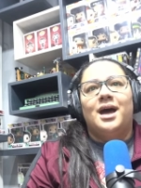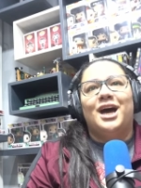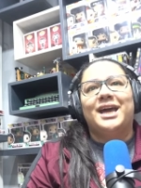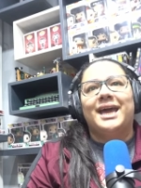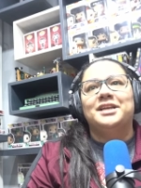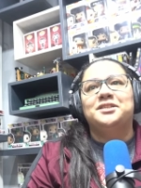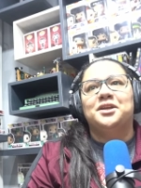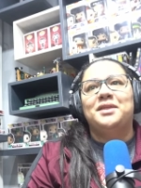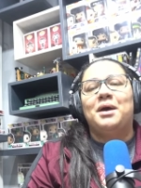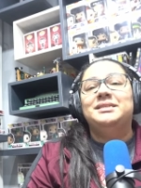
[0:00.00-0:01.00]
Okay, guys,
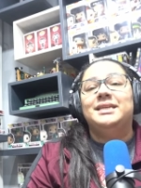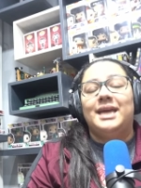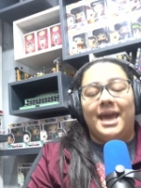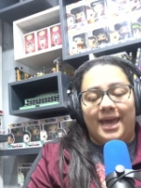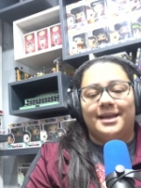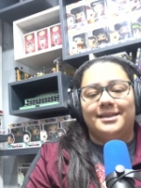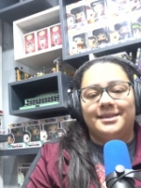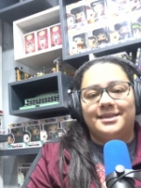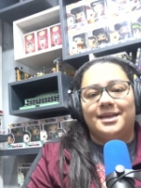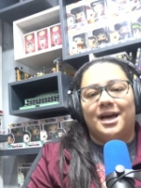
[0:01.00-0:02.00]
so that was the
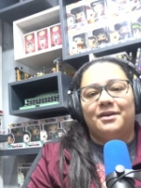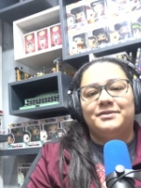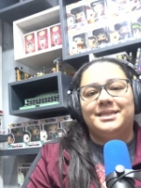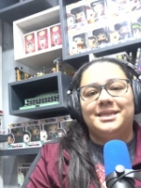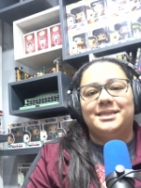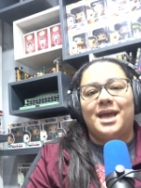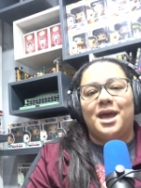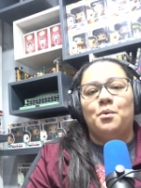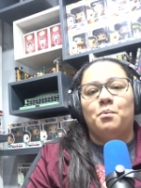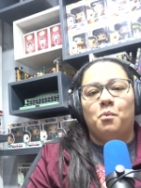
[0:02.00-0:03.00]
end of
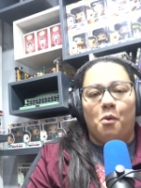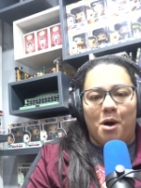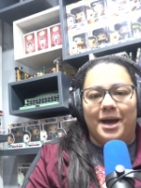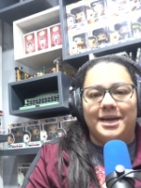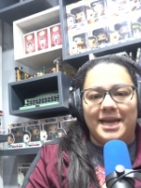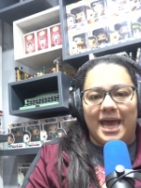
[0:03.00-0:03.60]
season one,